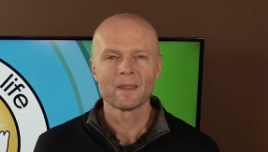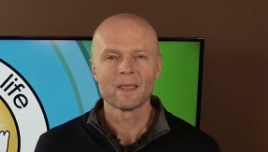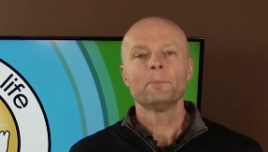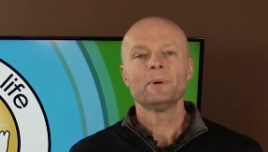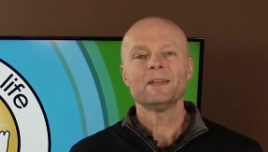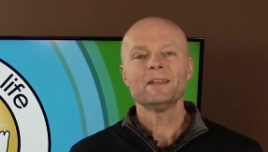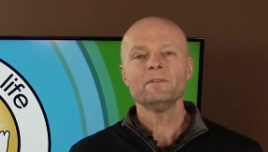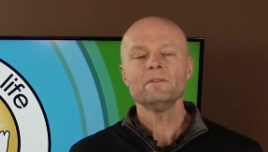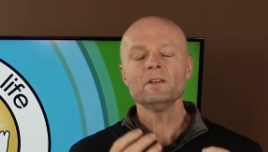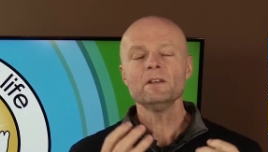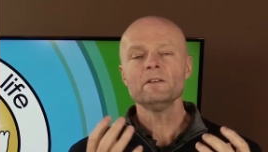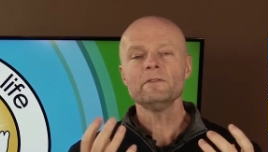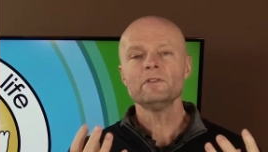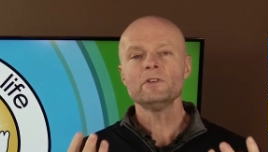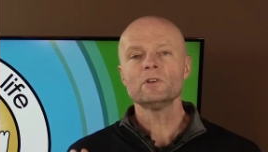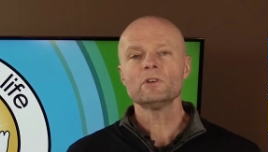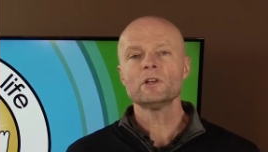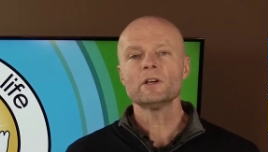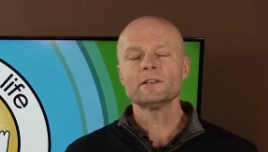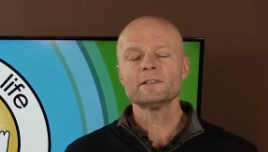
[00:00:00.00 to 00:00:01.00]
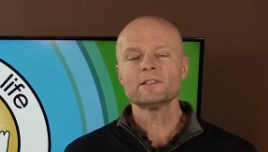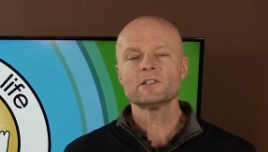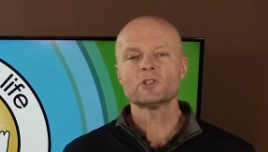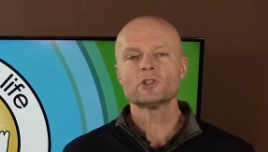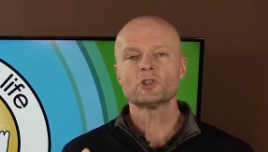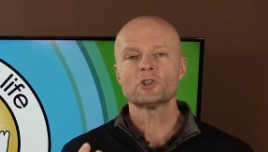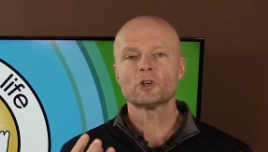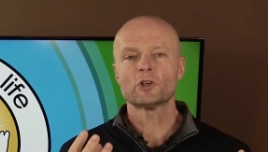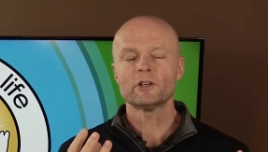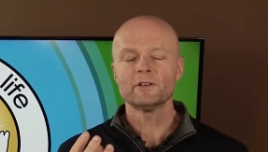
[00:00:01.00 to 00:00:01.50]
But even if you're not
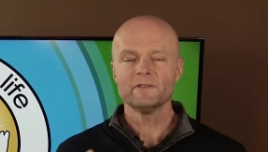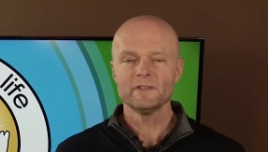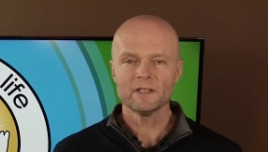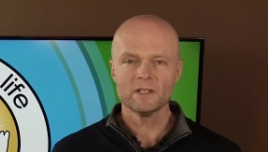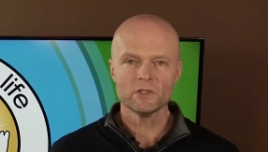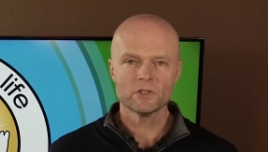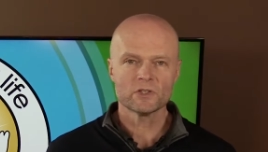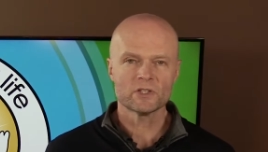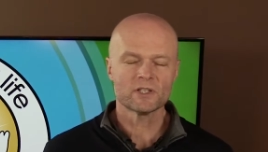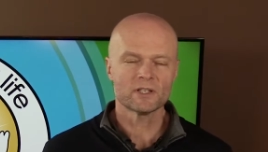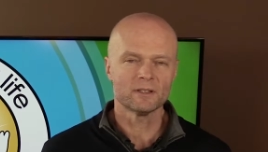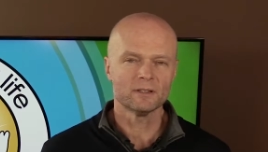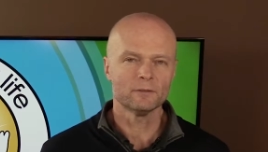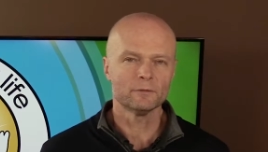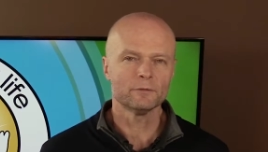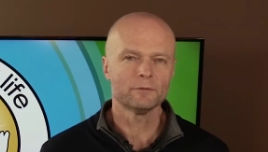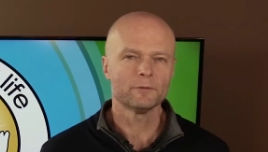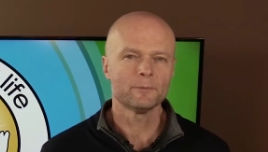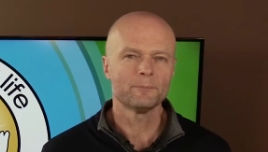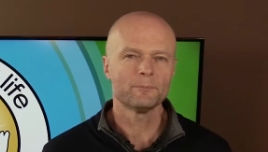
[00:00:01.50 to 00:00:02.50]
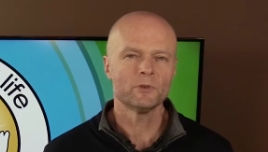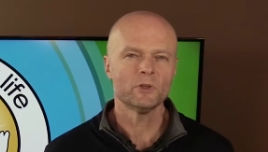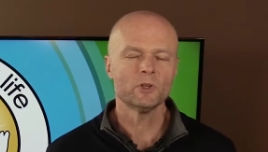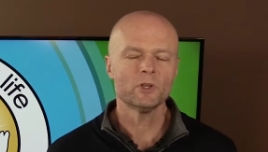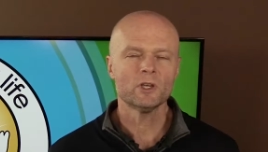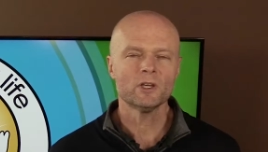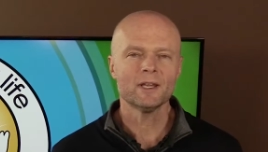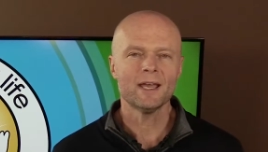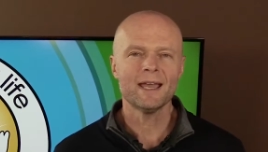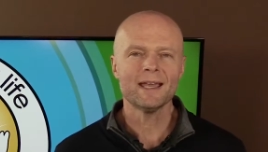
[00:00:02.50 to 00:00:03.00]
starving yourself, you
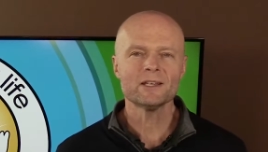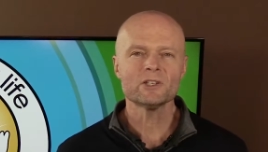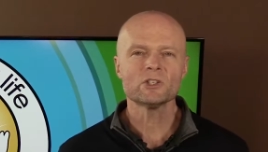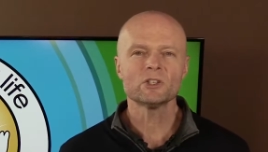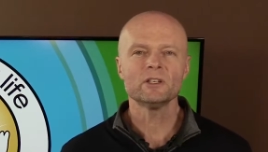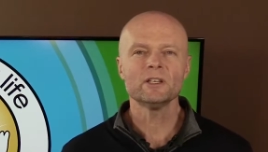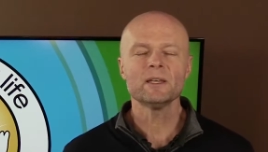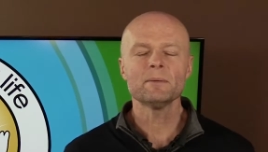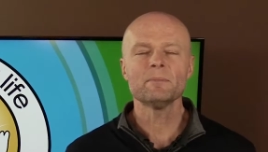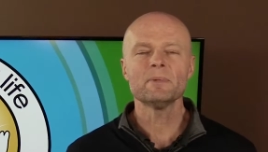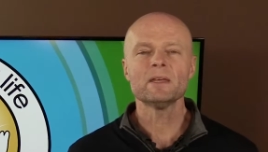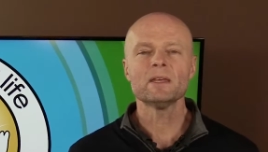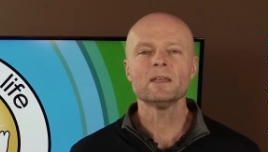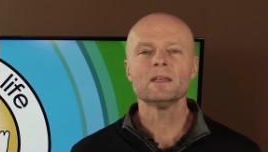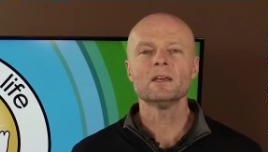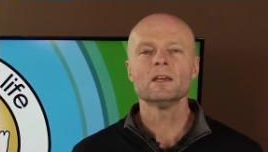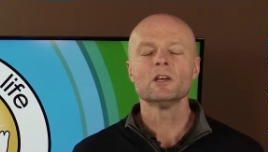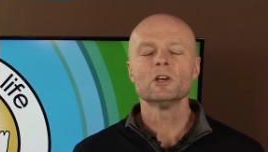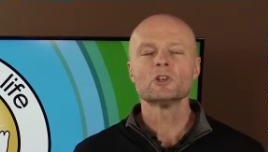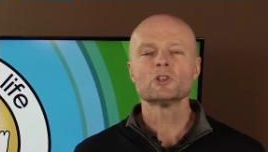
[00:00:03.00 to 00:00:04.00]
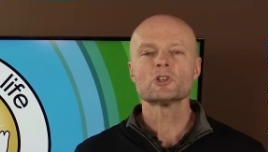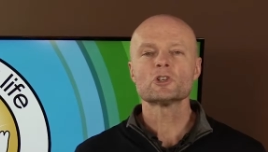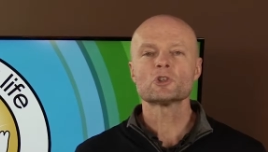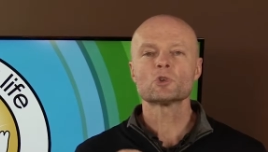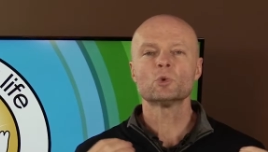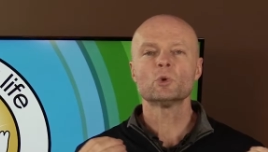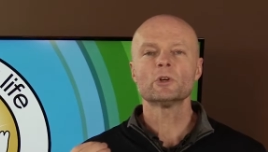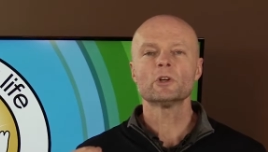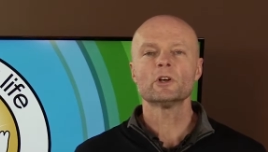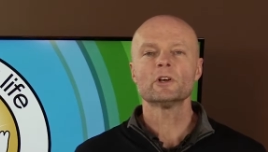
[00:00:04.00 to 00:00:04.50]
can actually be
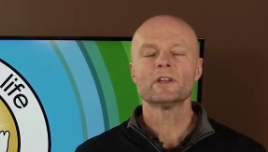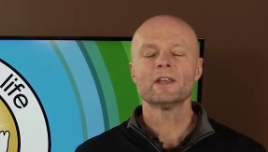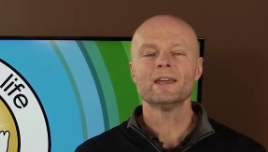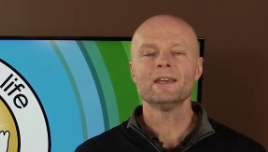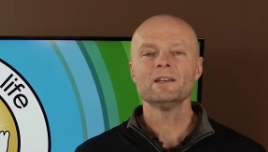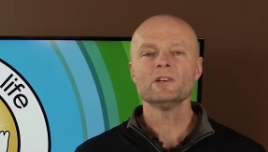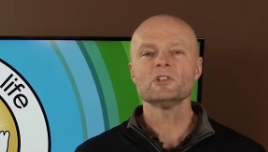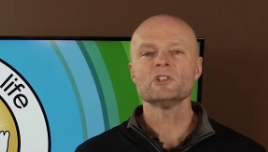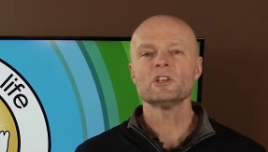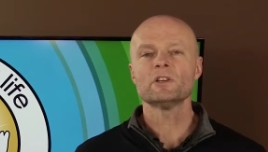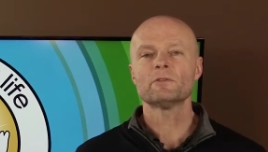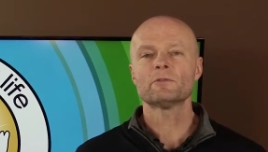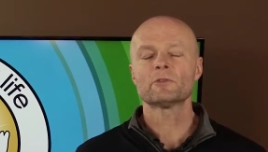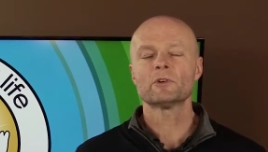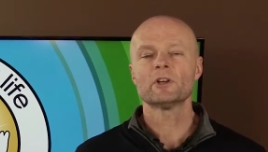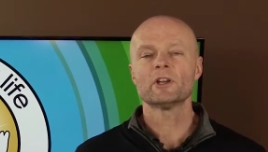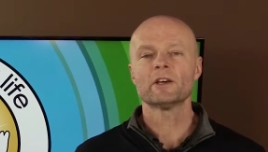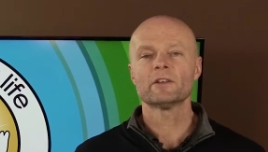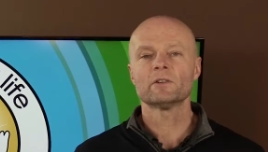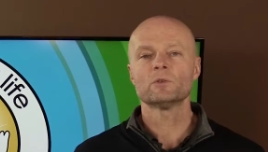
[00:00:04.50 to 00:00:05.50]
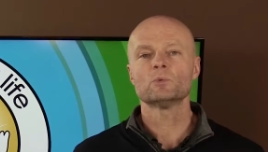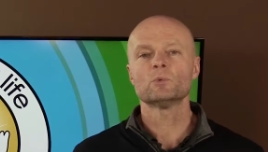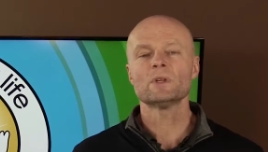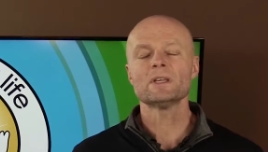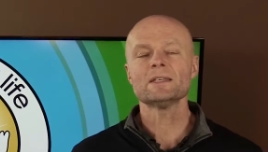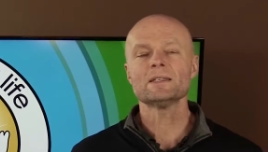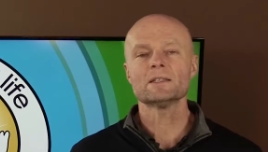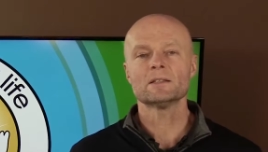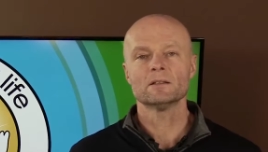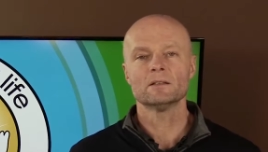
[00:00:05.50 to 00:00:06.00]
short on energy for another
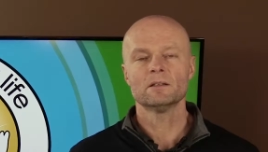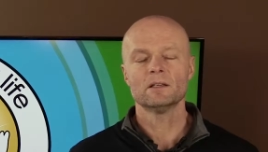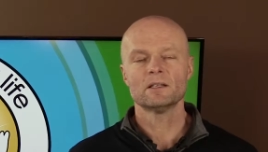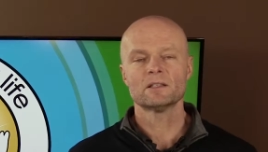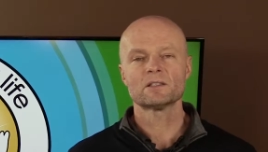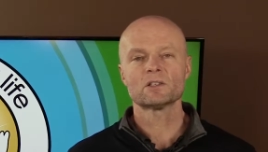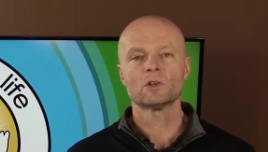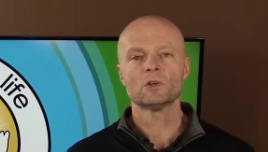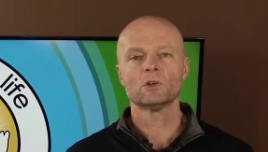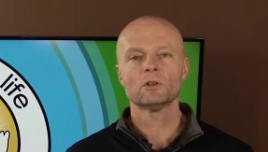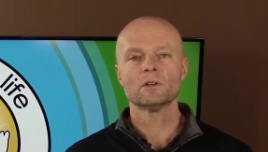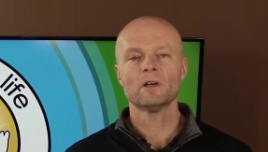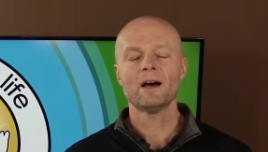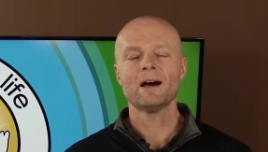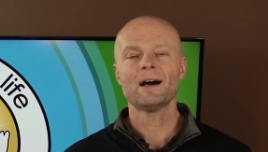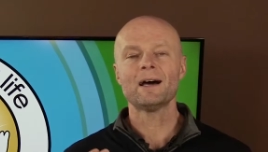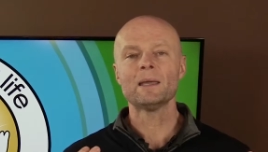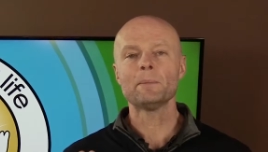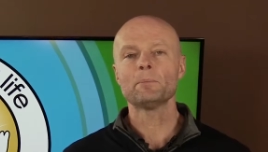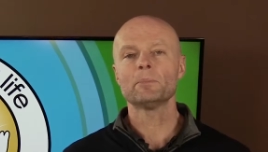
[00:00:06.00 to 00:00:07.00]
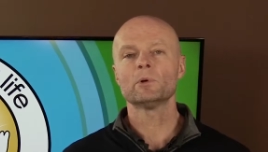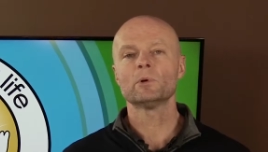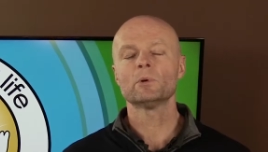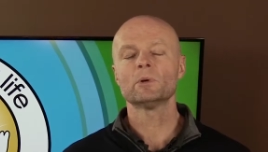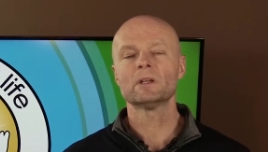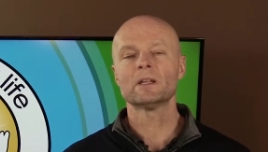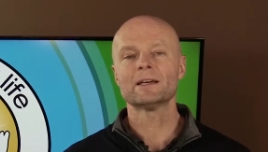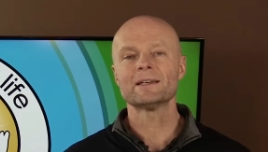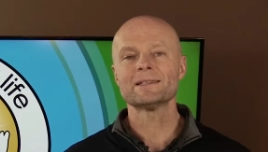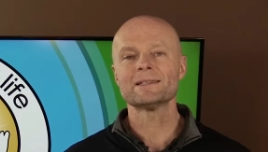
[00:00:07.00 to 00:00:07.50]
reason. It's called
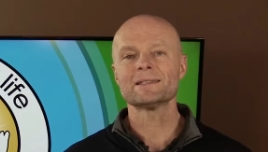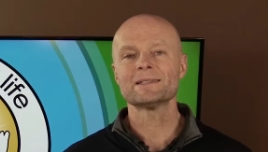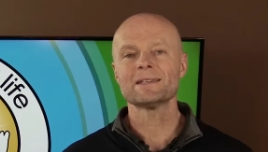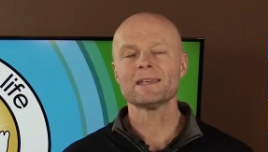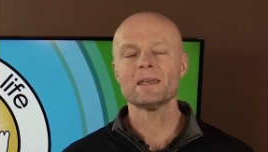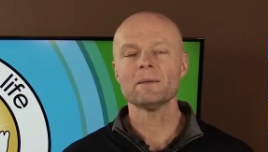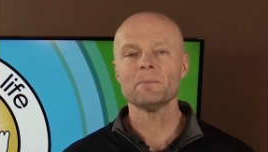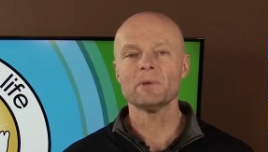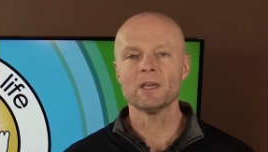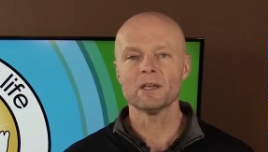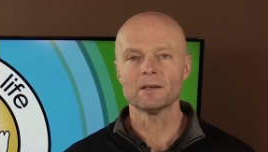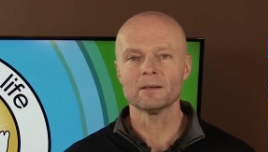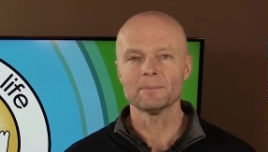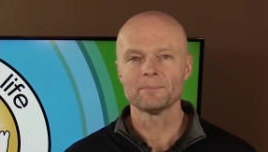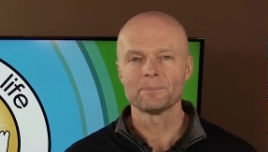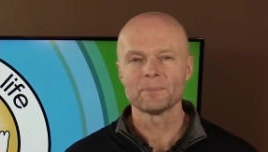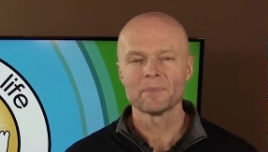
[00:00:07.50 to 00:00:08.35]
hypoglycemia.